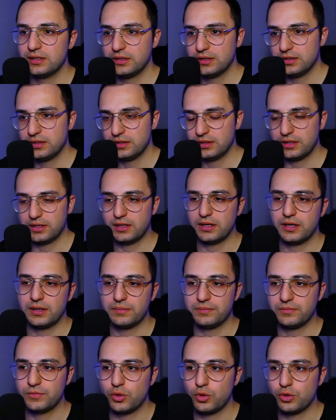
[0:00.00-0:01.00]

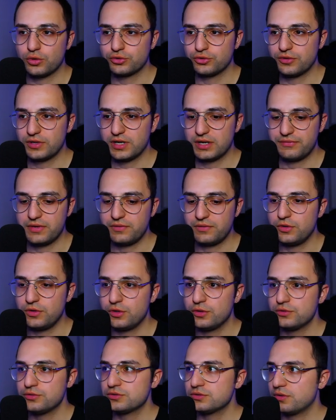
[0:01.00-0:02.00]
orthographic
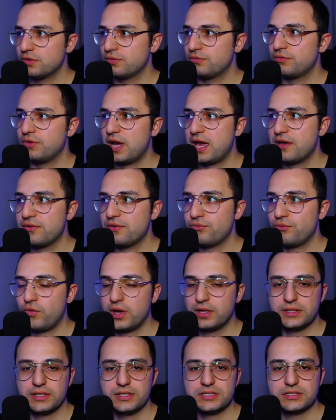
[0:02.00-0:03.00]
views.
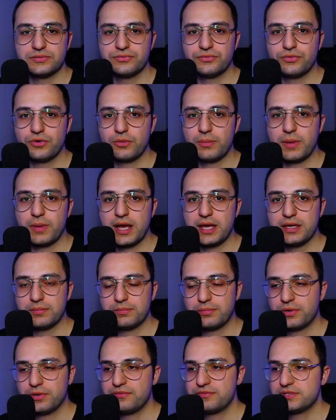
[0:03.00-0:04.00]
F1 is for my
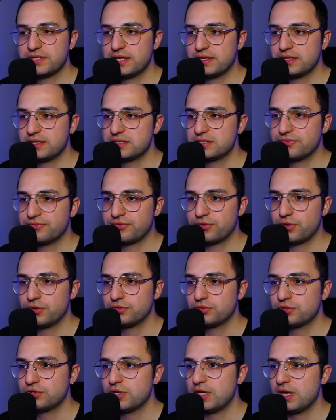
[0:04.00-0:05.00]
prefset is
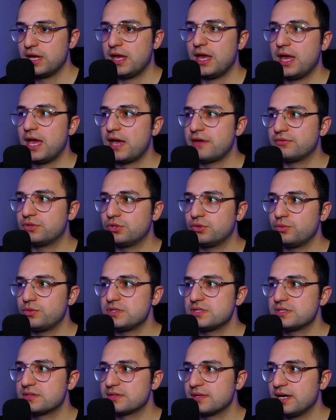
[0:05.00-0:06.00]
front, F2
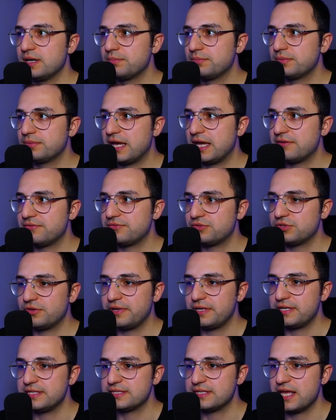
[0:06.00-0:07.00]
is top, F3
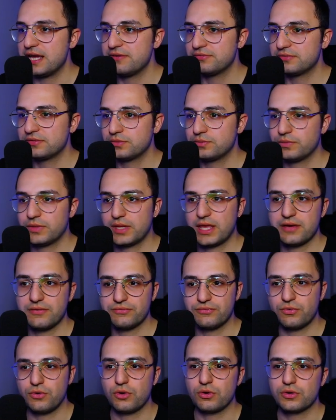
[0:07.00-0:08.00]
is left,
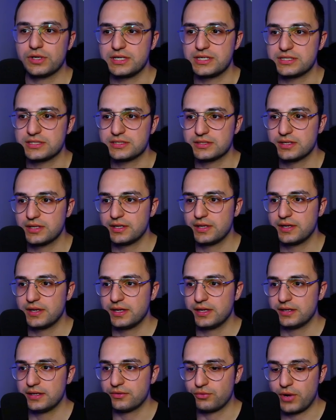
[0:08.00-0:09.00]
F4 is
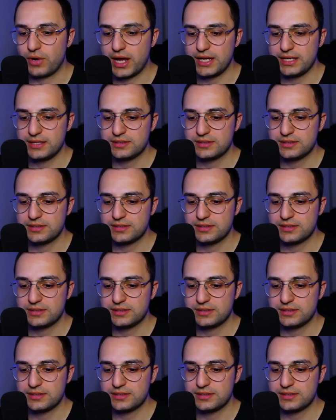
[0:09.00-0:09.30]
right,